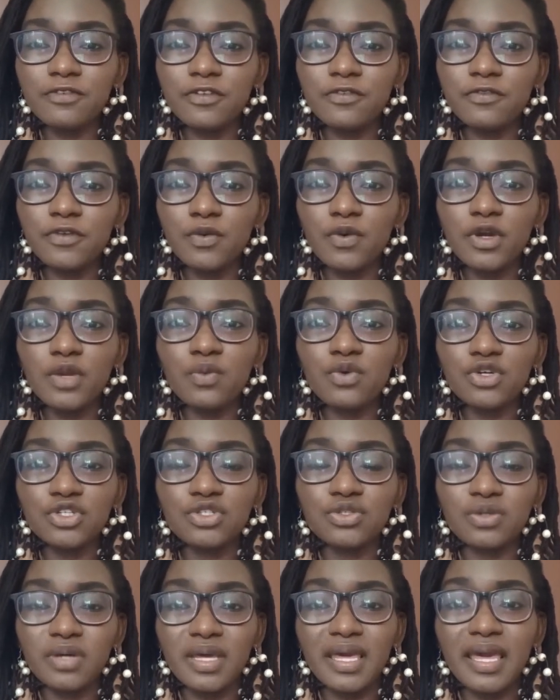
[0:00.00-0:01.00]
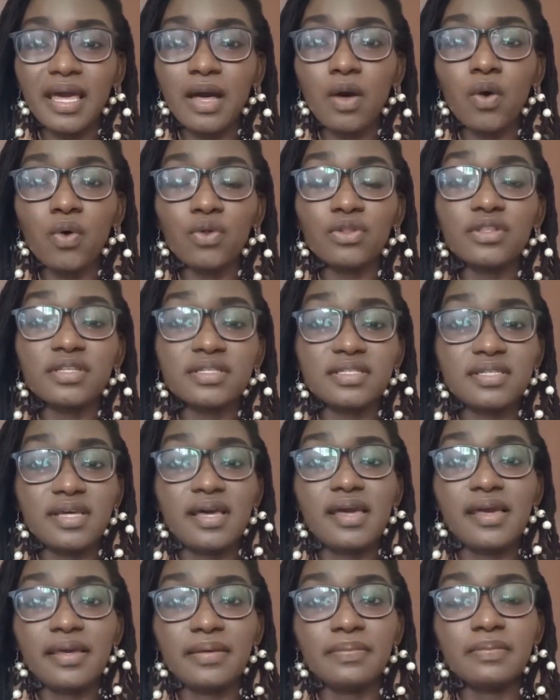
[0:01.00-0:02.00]
you want to wash your hair all the
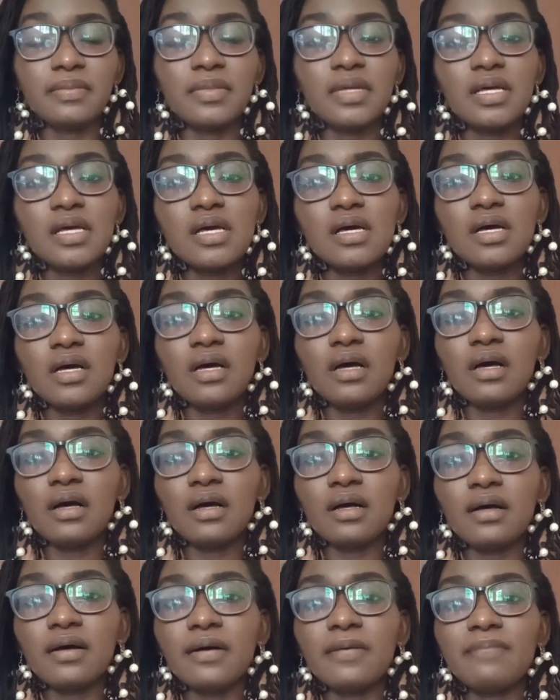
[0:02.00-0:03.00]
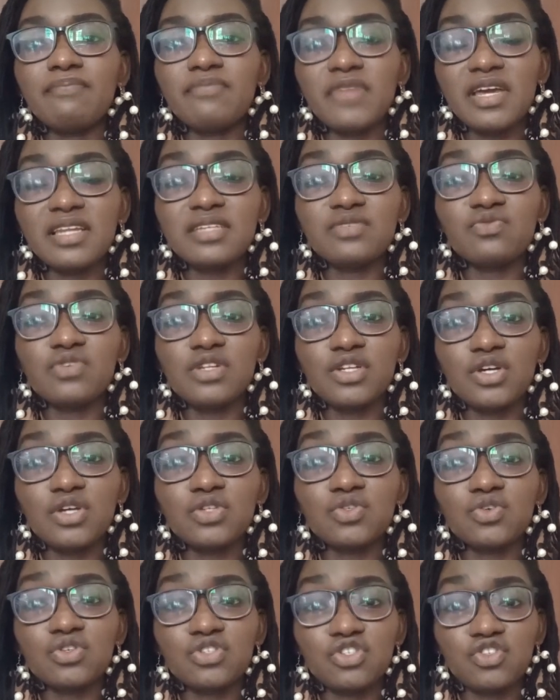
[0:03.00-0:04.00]
time, that is really going
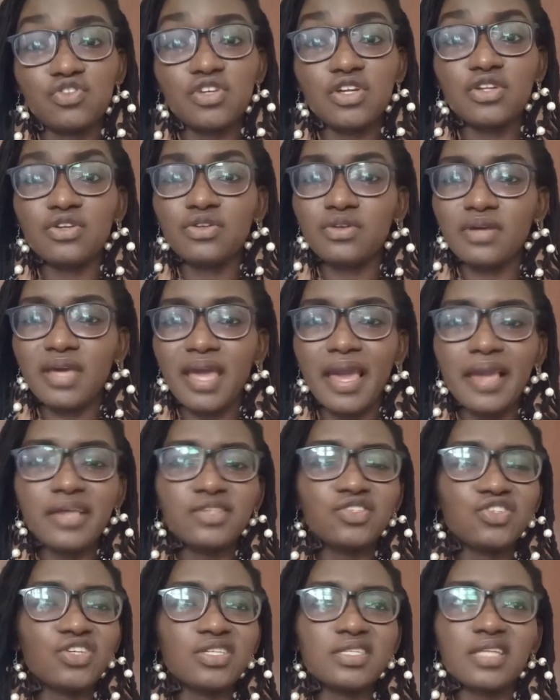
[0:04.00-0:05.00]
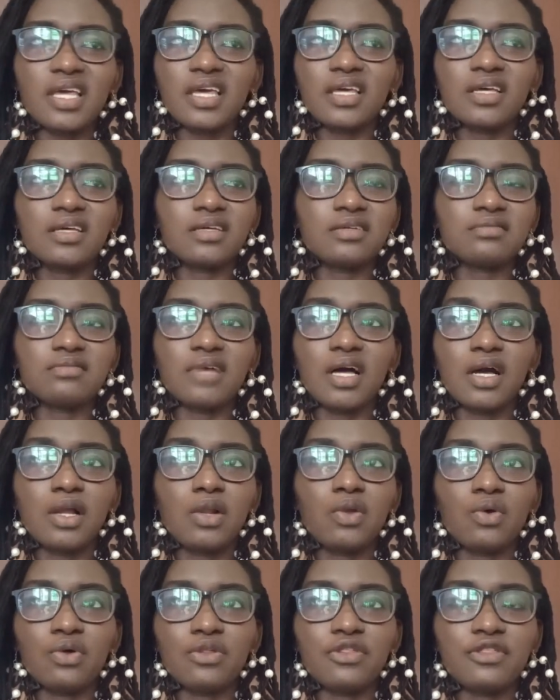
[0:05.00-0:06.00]
to cause a strain on your hair. It's just like a
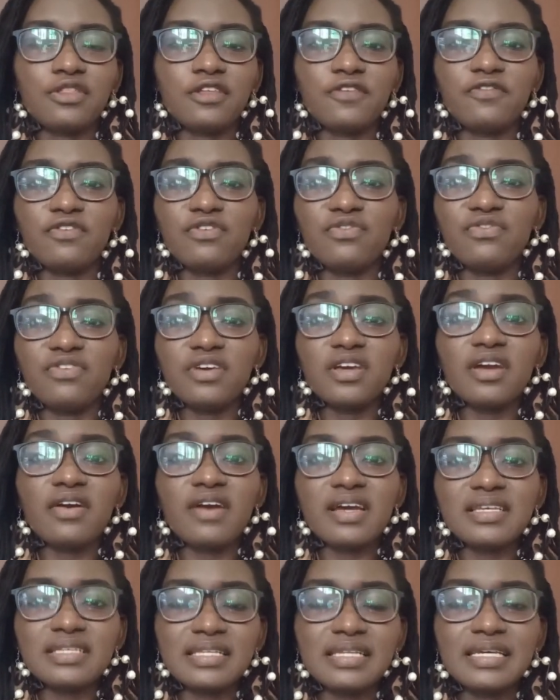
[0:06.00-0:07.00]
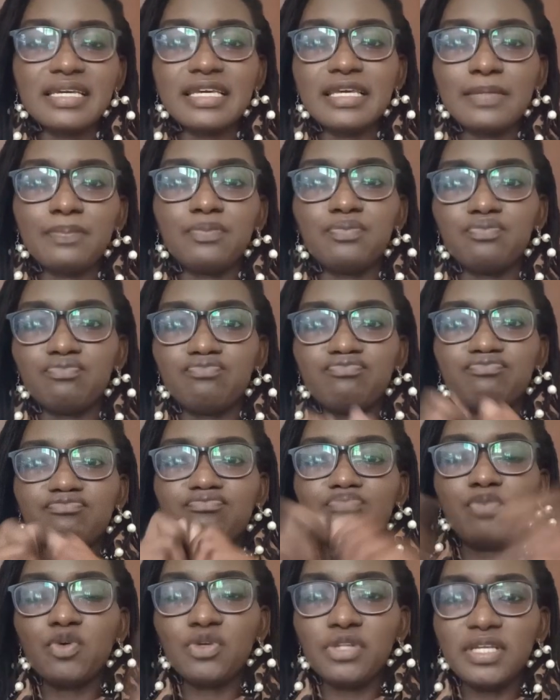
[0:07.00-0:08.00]
cloth. If you vigorously keep
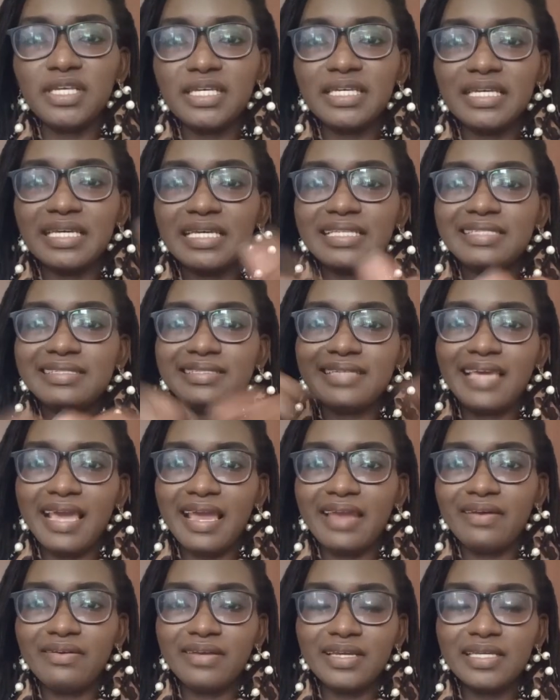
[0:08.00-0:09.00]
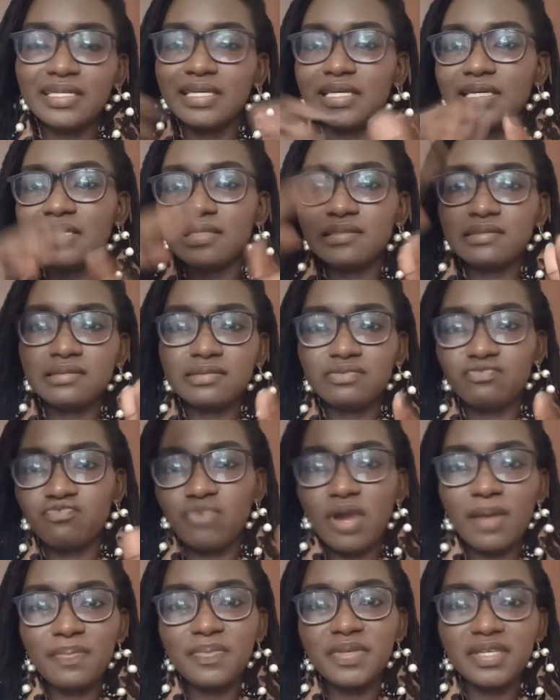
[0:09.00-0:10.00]
pulling it, tearing it,
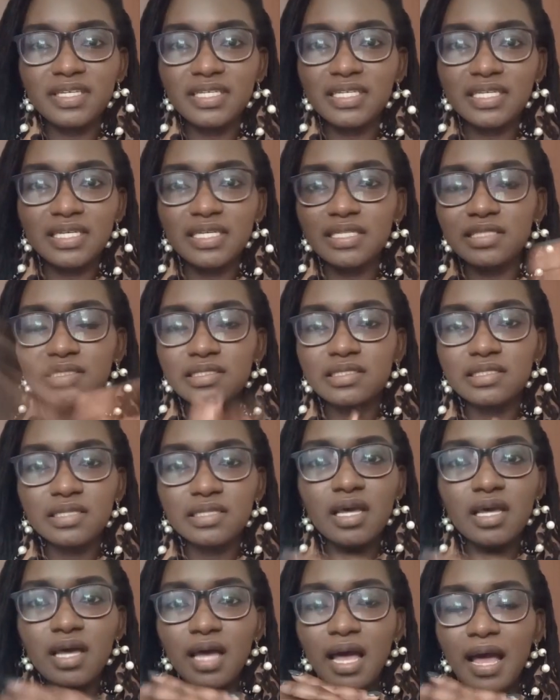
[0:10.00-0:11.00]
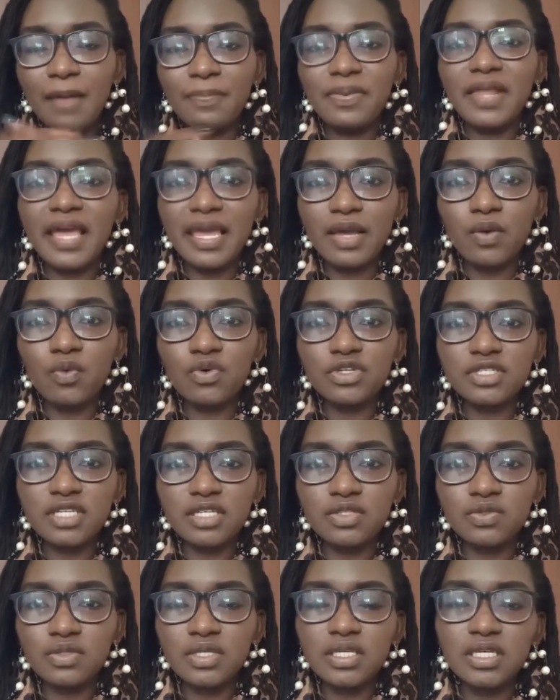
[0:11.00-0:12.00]
rubbing it, applying water
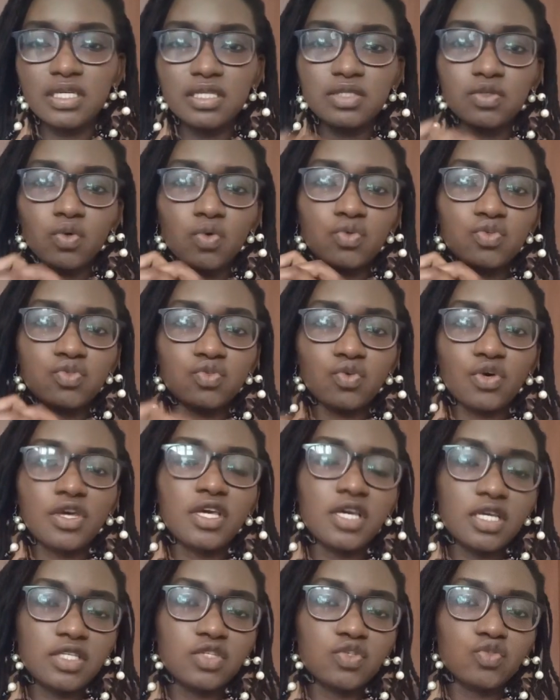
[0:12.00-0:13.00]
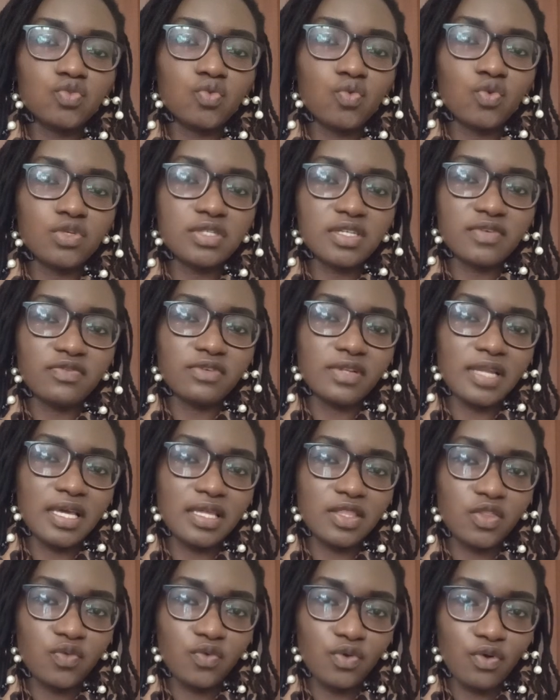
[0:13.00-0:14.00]
to it, or soaking it into water for like
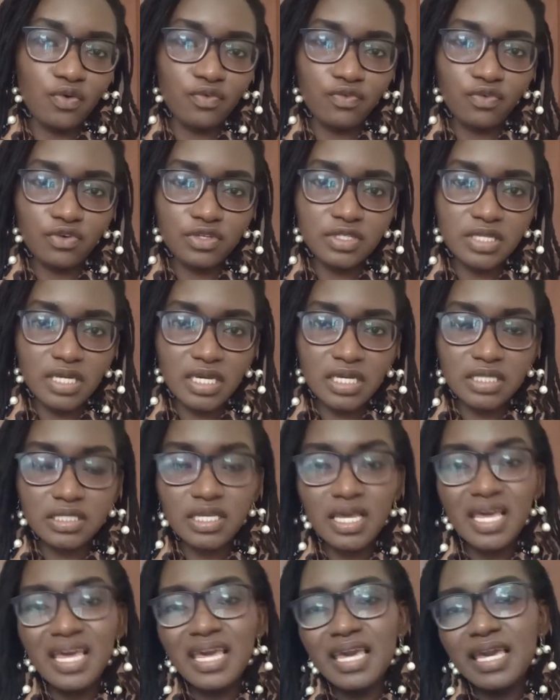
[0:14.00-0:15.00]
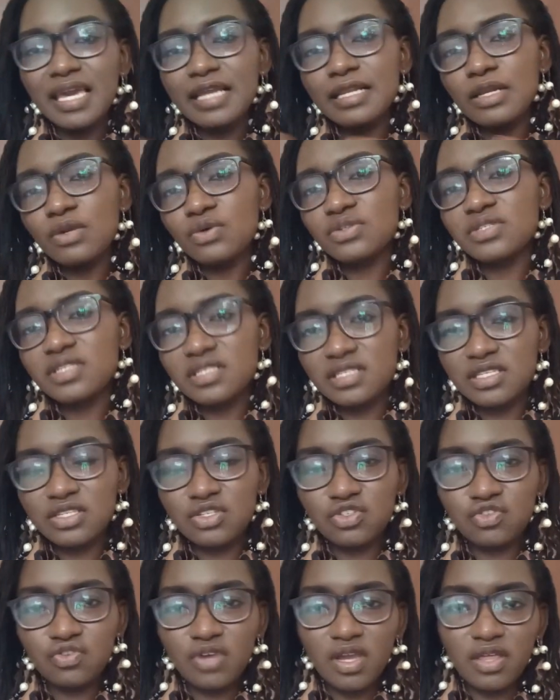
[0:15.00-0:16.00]
3 or 4 days, it loses the
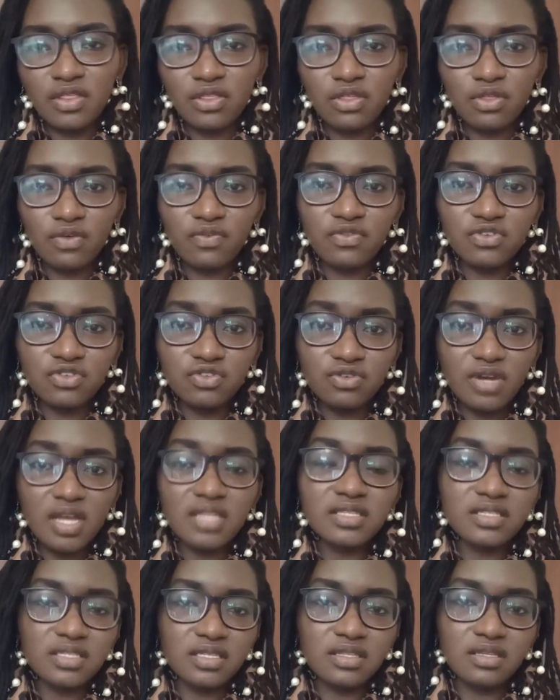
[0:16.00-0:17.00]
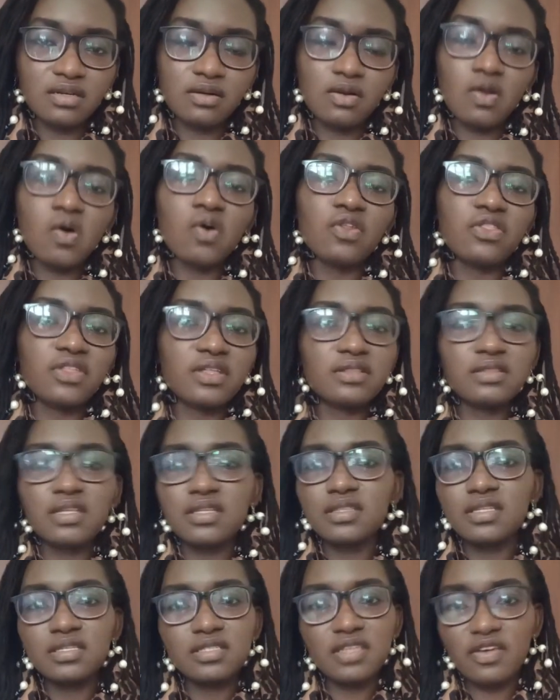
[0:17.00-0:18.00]
strength of the strands in the cloth, and then
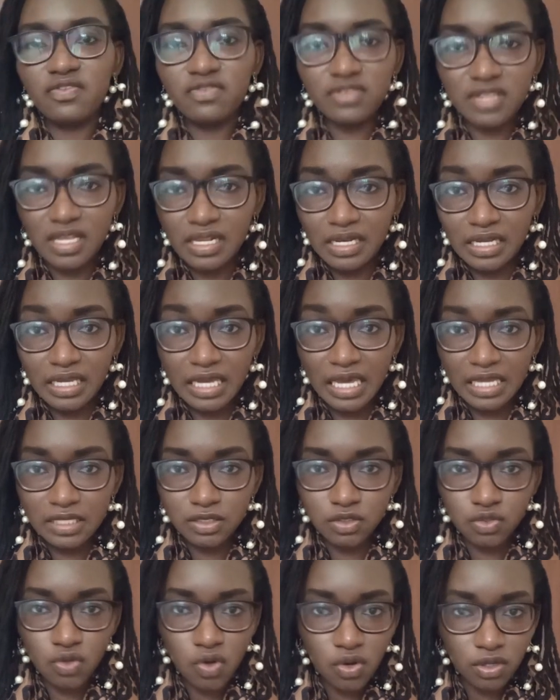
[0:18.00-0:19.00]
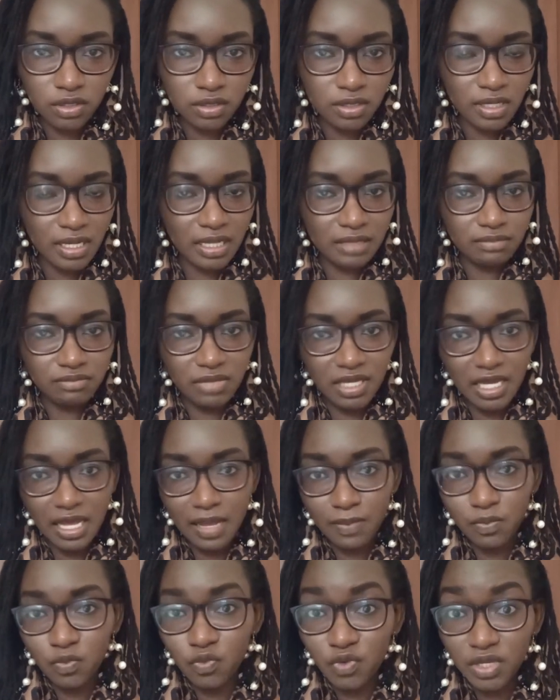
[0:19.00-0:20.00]
they definitely get torn and
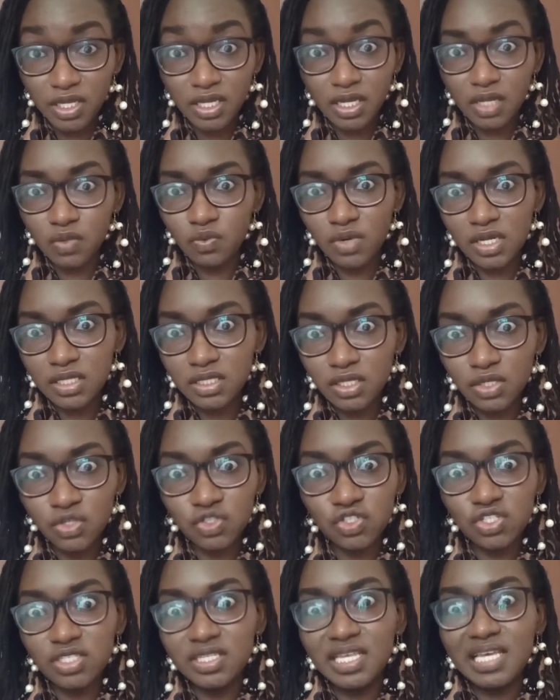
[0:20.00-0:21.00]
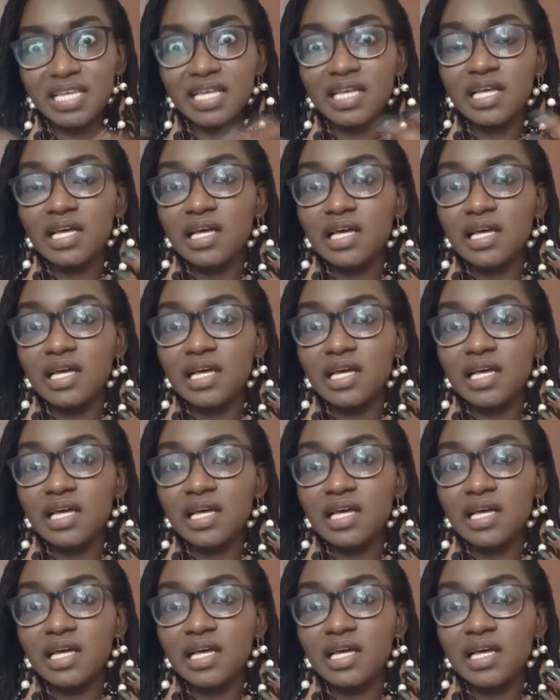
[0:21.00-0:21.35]
become weak. And one day you're just there